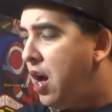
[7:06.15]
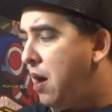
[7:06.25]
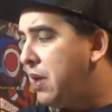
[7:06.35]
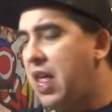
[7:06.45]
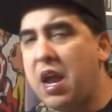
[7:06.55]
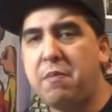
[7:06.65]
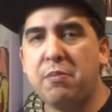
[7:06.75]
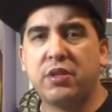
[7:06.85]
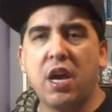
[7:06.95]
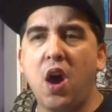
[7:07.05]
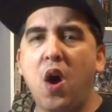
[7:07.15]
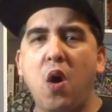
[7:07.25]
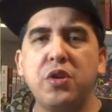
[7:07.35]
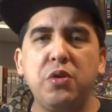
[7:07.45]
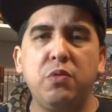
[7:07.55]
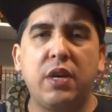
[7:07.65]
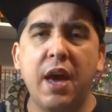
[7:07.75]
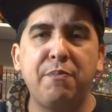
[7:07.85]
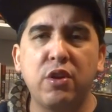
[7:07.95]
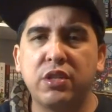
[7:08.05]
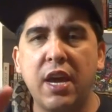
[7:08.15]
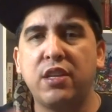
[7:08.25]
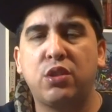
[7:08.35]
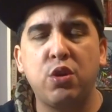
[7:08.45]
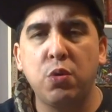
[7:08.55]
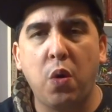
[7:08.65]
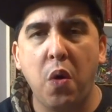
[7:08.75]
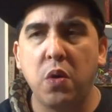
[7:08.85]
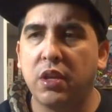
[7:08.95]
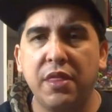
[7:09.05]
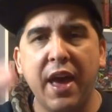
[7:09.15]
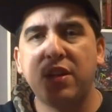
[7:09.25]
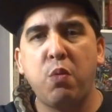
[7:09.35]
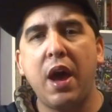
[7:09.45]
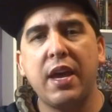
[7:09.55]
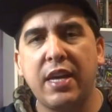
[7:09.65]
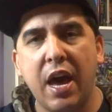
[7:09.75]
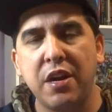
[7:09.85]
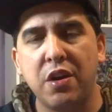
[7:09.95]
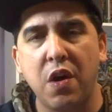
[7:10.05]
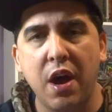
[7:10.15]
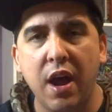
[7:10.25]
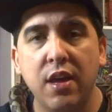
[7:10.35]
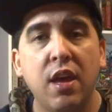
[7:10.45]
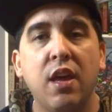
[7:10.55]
Um, a lot of people say, oh, you kept your snakes too cold, and that's why it got an RI.